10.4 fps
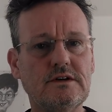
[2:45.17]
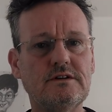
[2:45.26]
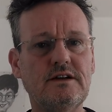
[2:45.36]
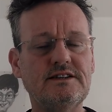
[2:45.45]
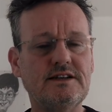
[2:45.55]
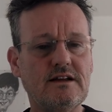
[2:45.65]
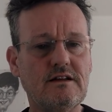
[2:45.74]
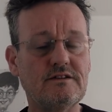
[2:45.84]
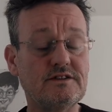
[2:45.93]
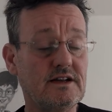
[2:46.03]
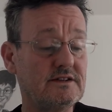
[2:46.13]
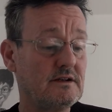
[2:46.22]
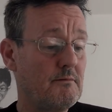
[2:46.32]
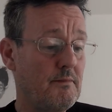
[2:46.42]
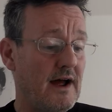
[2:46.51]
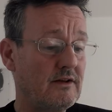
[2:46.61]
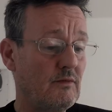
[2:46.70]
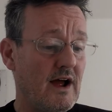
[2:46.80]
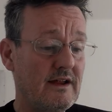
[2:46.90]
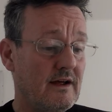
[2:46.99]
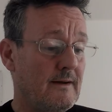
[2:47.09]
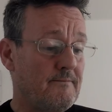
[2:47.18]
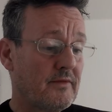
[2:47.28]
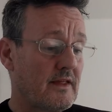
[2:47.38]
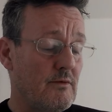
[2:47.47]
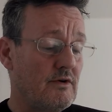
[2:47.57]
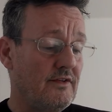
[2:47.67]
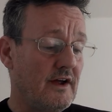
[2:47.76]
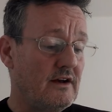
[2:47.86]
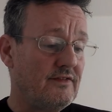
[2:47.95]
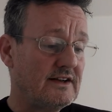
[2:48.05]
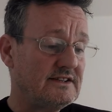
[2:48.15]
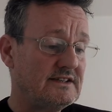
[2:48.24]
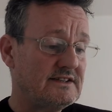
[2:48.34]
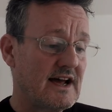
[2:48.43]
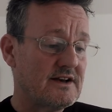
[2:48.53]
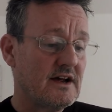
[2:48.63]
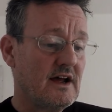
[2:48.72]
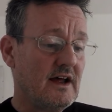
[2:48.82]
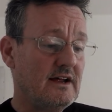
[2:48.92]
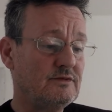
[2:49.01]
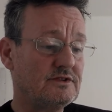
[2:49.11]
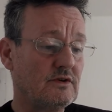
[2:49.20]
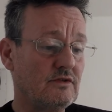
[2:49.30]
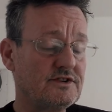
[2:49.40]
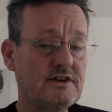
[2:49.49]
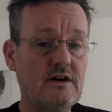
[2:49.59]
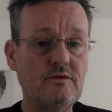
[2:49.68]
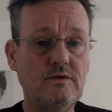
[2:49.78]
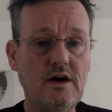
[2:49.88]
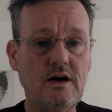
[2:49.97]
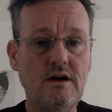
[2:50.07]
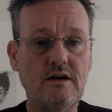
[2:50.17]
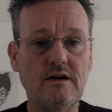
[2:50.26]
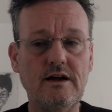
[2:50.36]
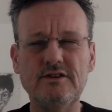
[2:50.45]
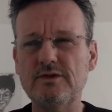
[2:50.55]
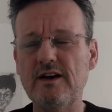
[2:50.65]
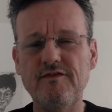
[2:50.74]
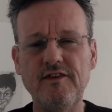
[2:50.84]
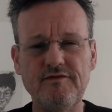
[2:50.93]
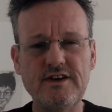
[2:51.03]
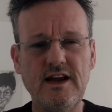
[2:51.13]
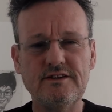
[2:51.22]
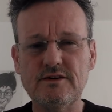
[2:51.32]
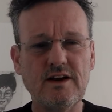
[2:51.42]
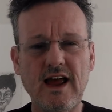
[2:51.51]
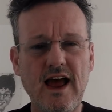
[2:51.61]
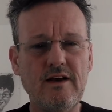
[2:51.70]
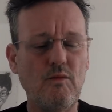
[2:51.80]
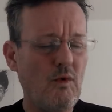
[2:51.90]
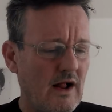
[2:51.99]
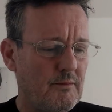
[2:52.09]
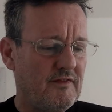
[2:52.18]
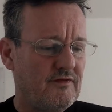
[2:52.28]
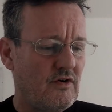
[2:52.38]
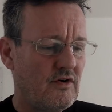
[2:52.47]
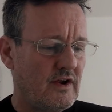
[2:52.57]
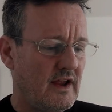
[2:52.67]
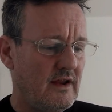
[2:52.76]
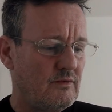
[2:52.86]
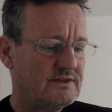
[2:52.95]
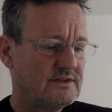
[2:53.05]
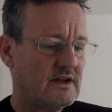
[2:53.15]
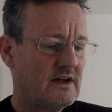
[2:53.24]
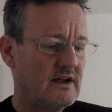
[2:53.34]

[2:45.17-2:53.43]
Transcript: that he said those things. And by the way, they were not the only things he said. He was also in 2015, so again, well before he was